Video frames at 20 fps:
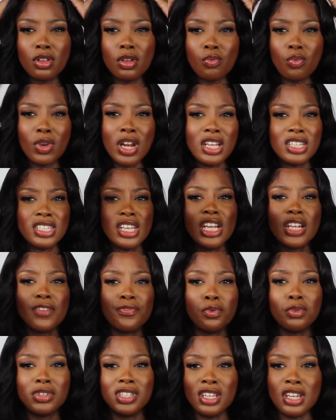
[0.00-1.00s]
when I say it's
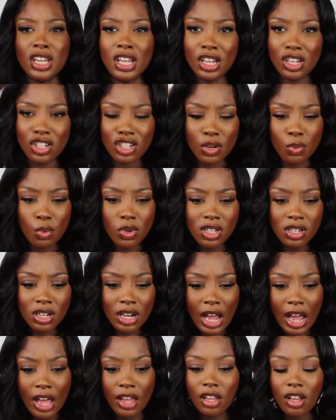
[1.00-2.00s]
14-inch, it wasn't
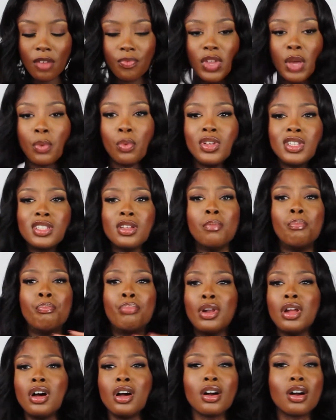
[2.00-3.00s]
like it was a
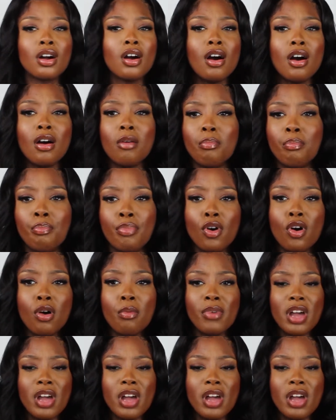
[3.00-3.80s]
blunt cut bob,